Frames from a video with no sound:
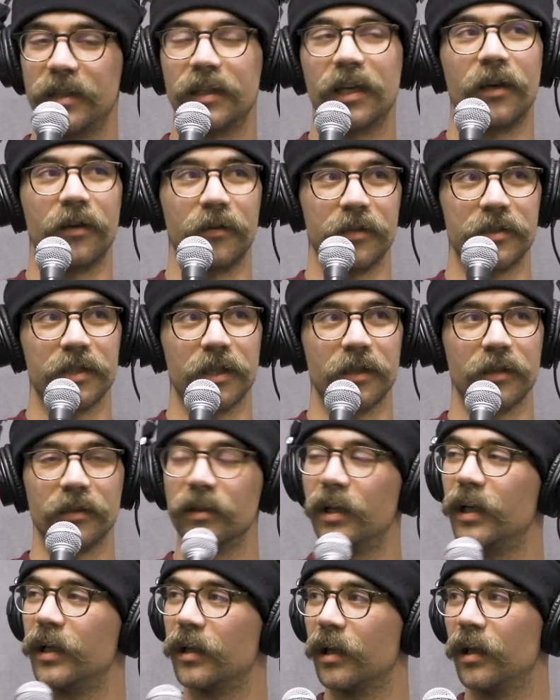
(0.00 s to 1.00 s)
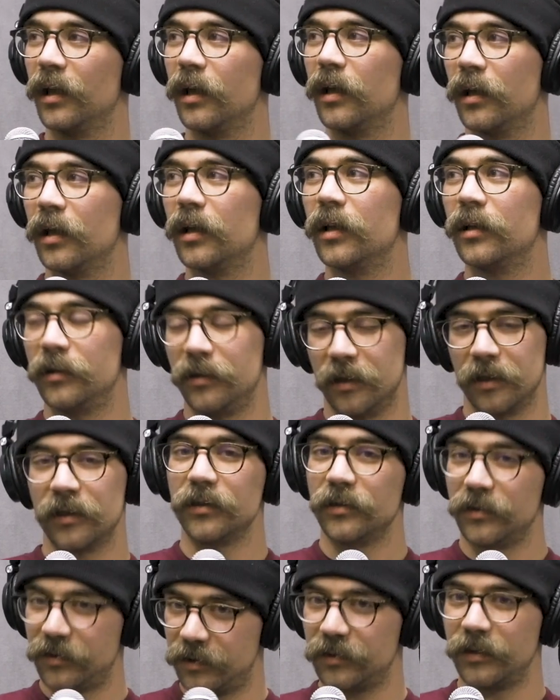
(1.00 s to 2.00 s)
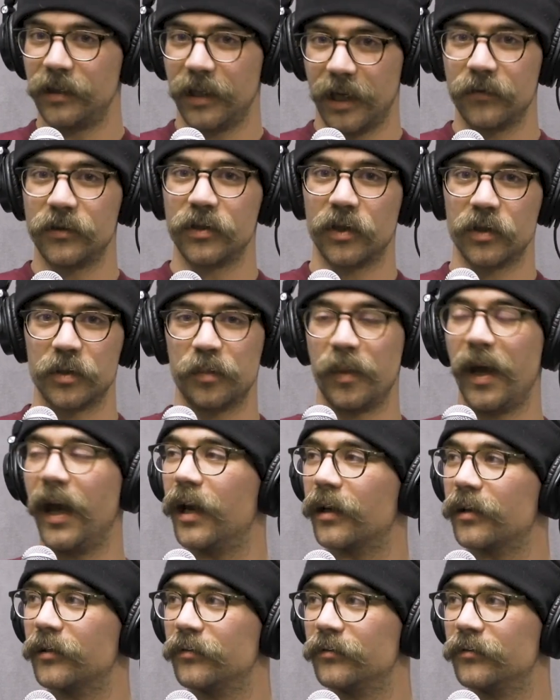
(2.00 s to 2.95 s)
Take care of each other. Yeah. Like, you should have each other's back.